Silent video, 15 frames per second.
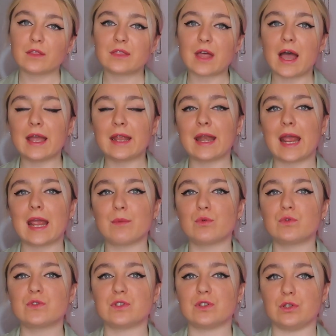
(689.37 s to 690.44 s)
That
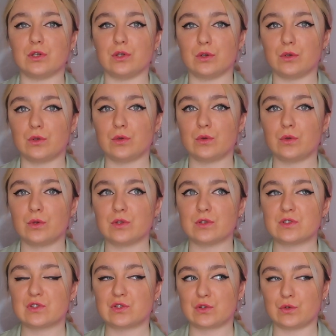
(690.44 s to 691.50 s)
enables you
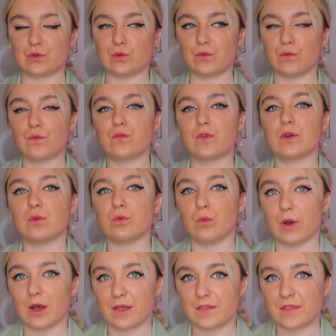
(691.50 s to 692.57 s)
to feel
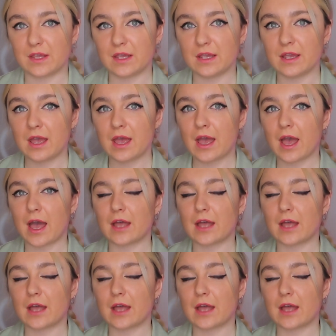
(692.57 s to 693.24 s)
worthy,